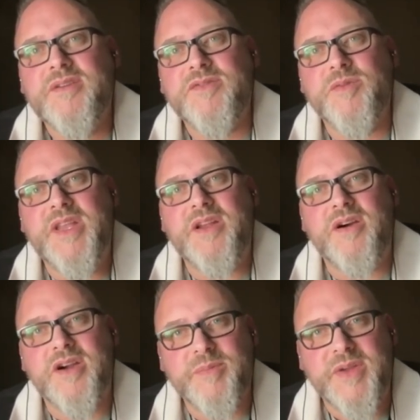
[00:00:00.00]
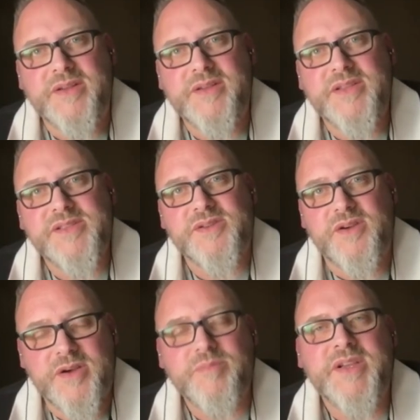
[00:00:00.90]
for me to harm it is to
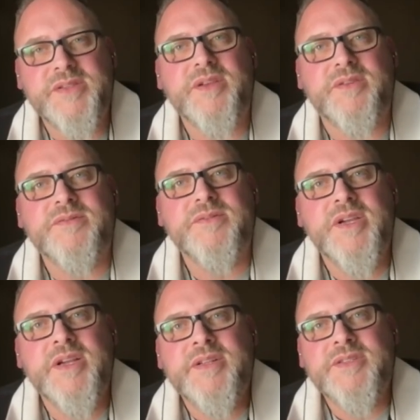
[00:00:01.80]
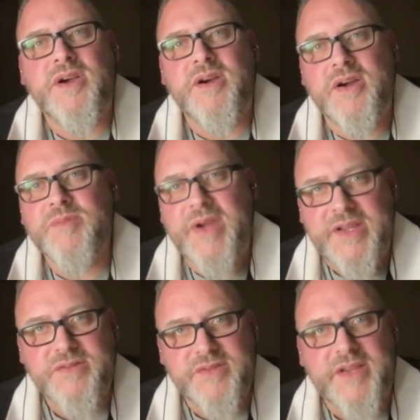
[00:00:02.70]
harm myself, to harm my
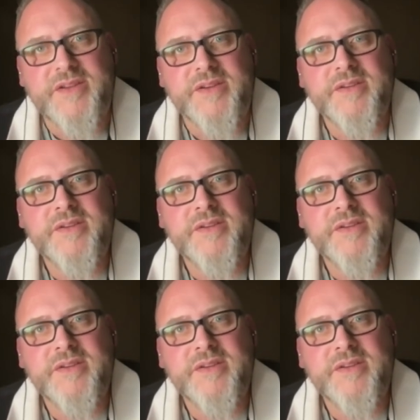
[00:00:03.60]
Creator.